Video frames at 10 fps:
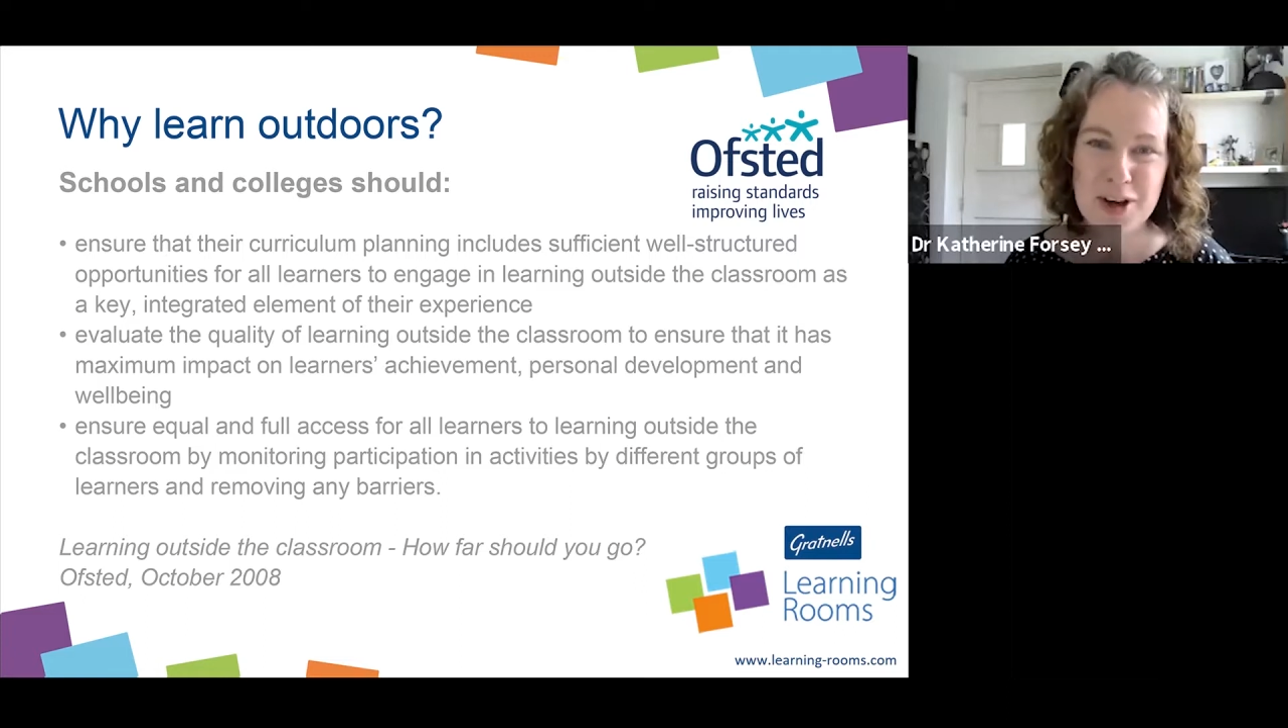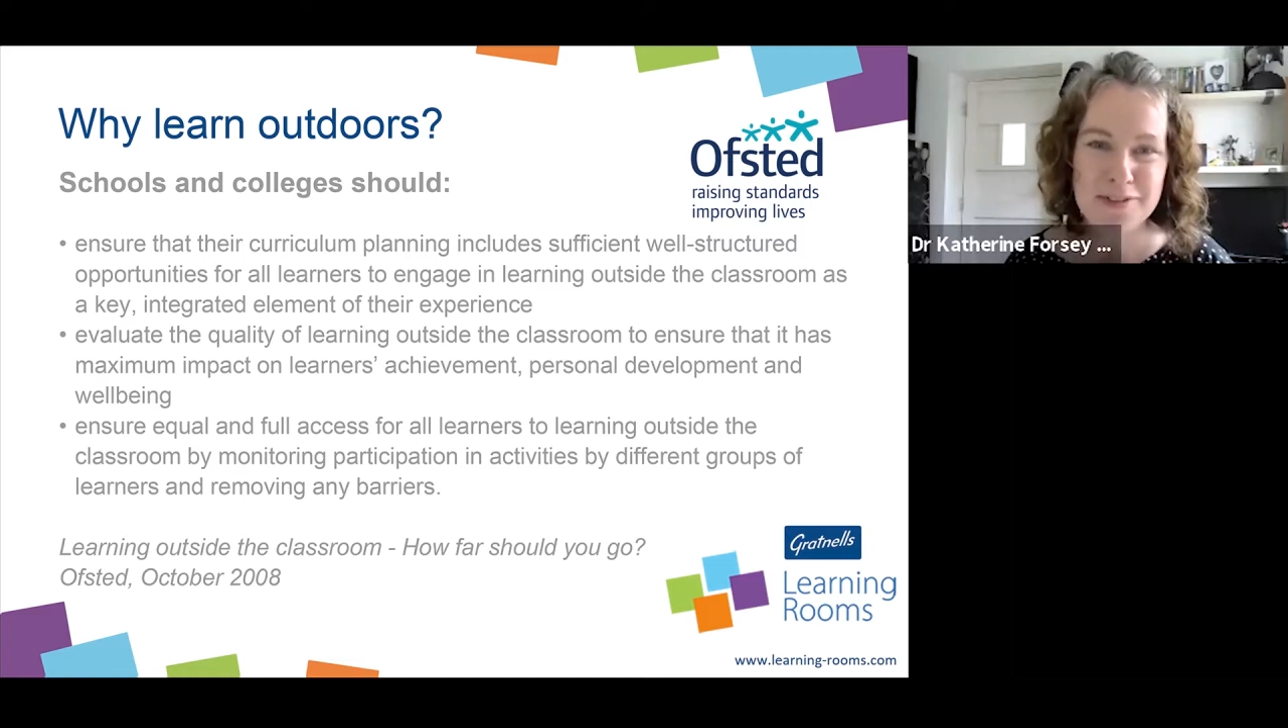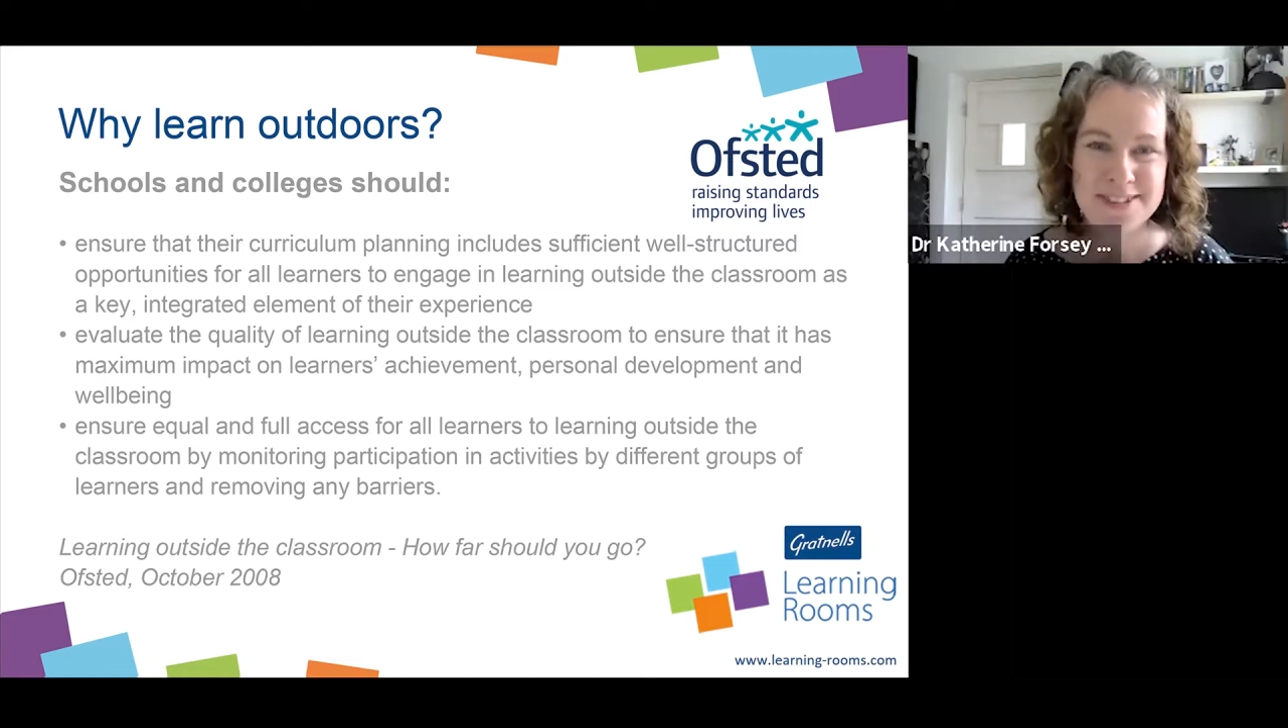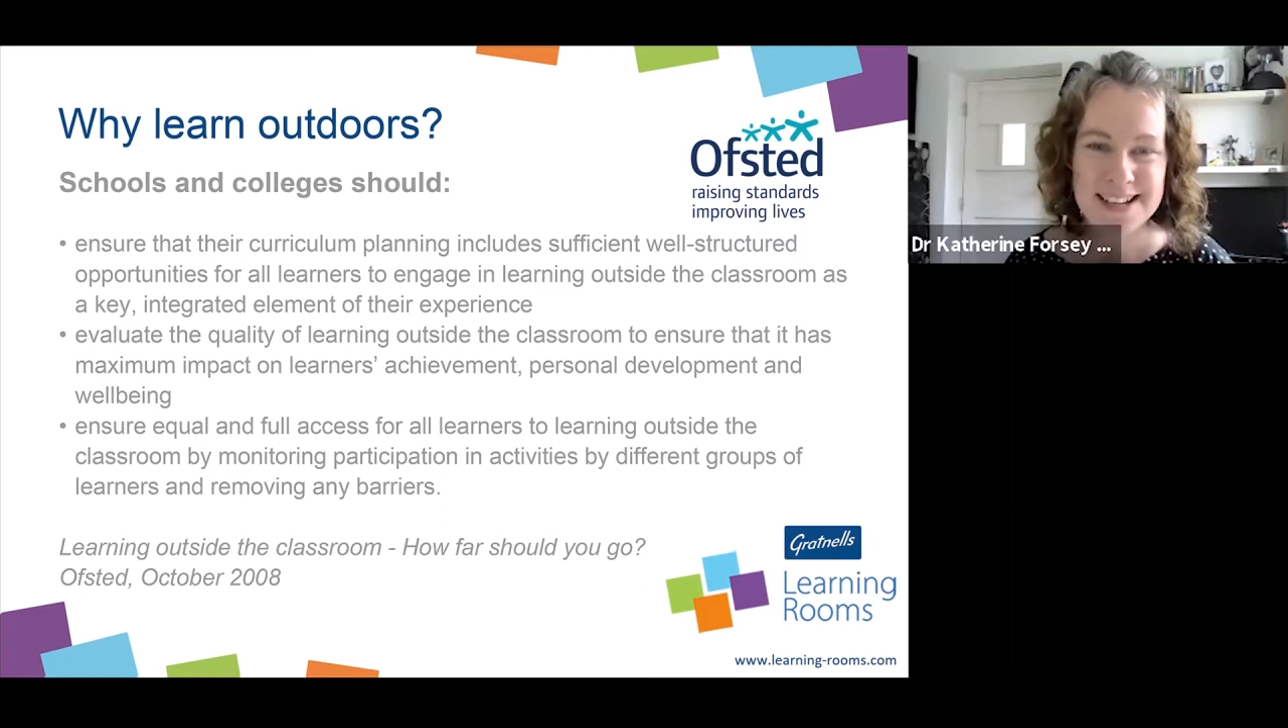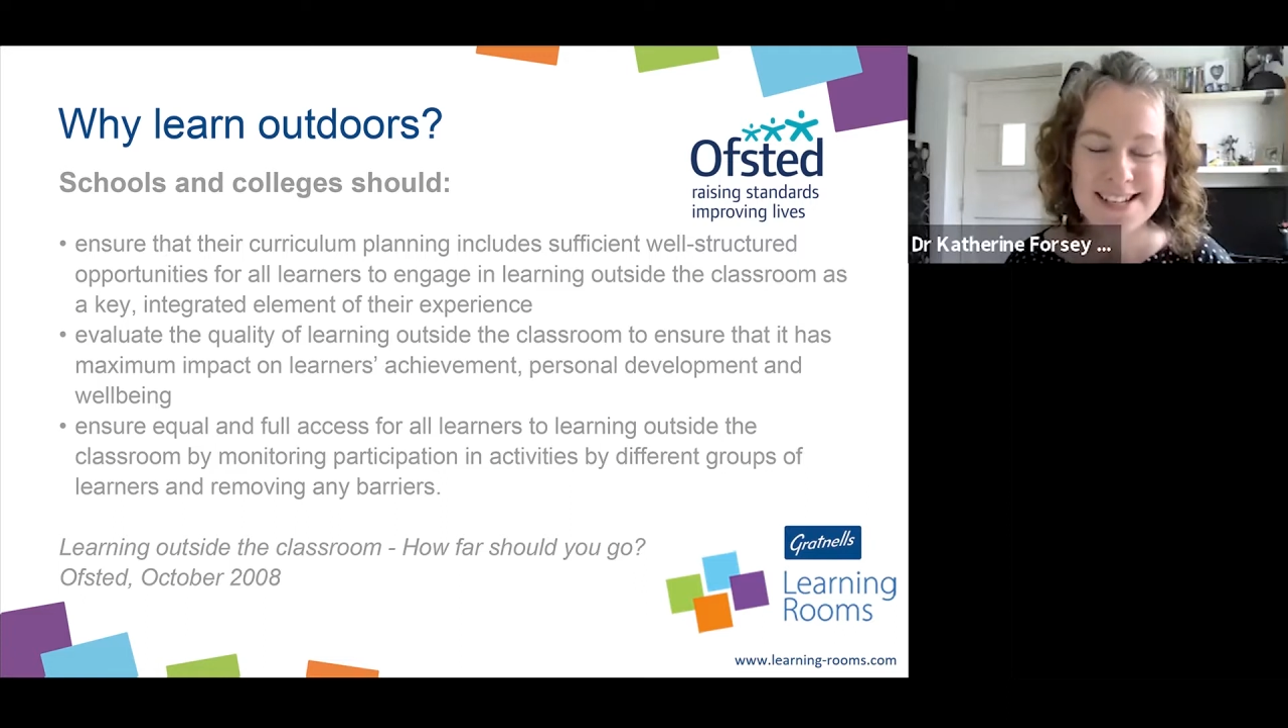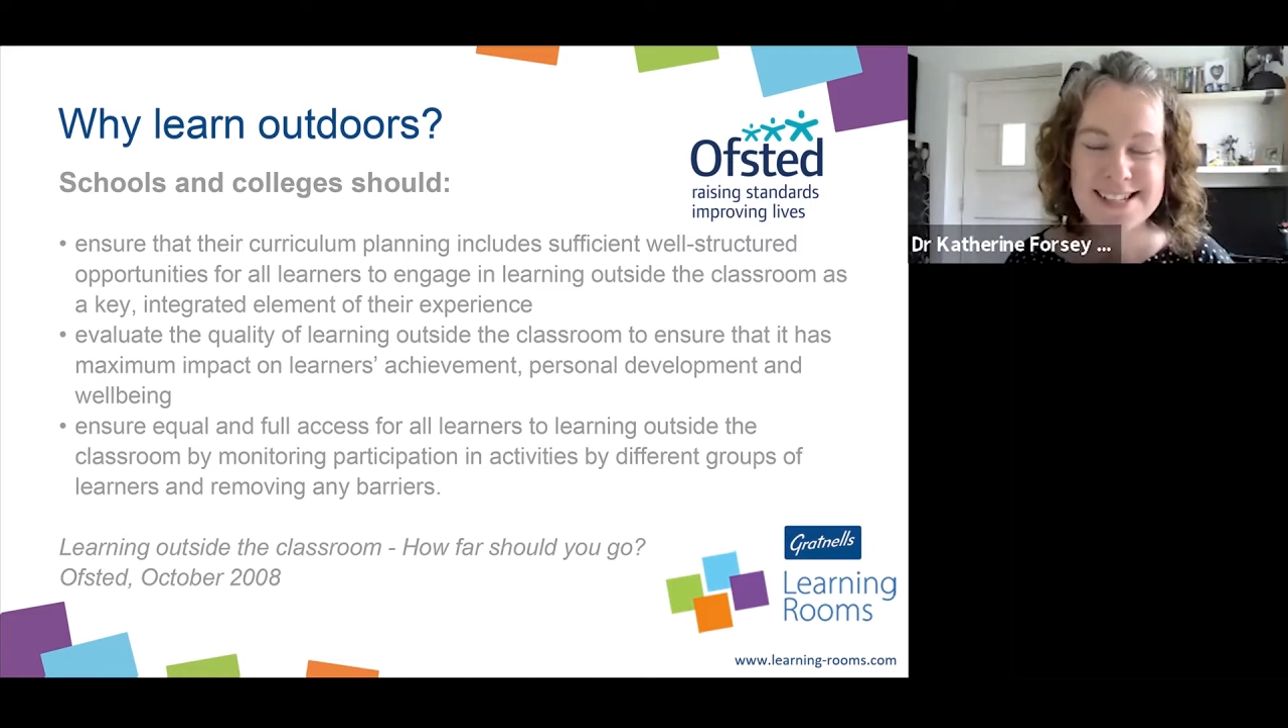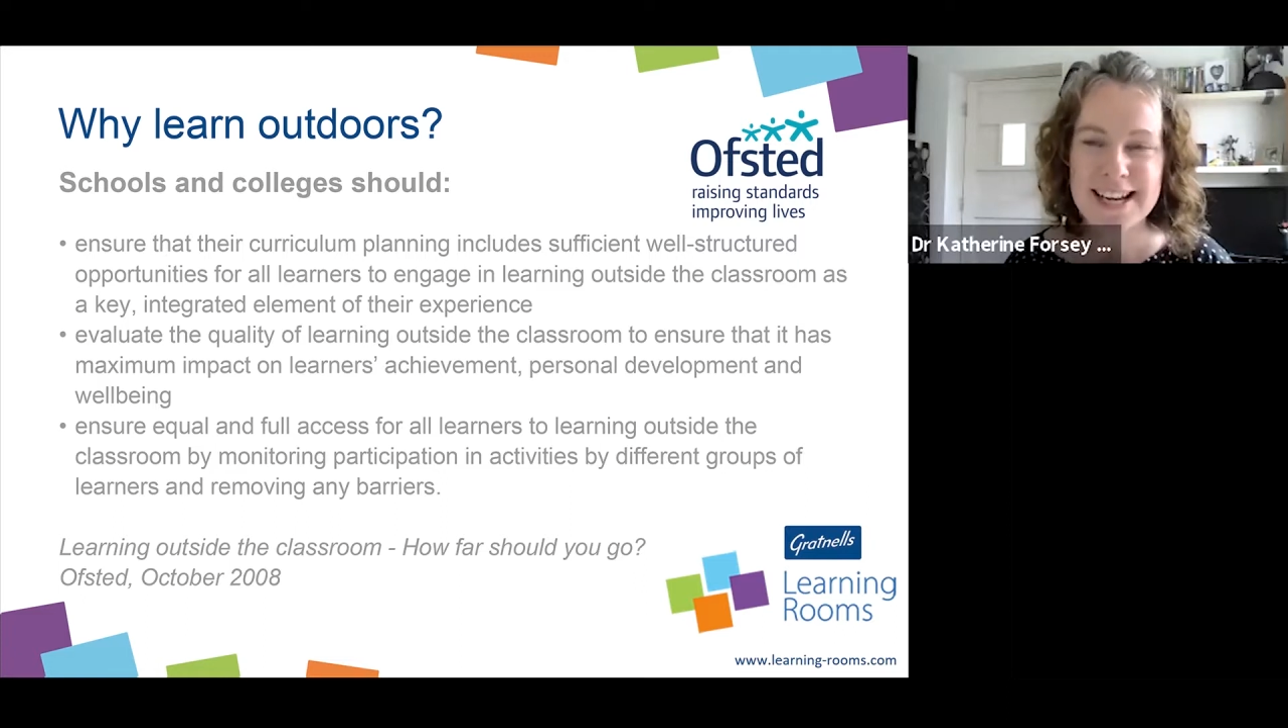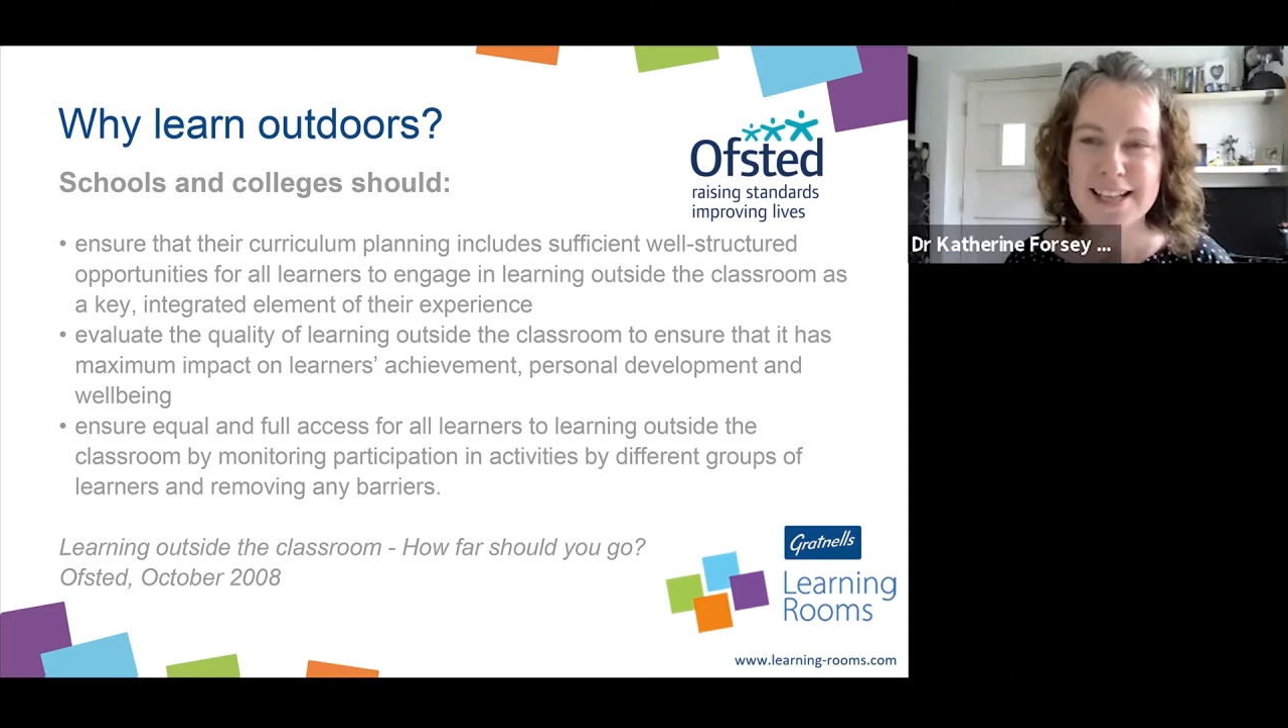Ofsted say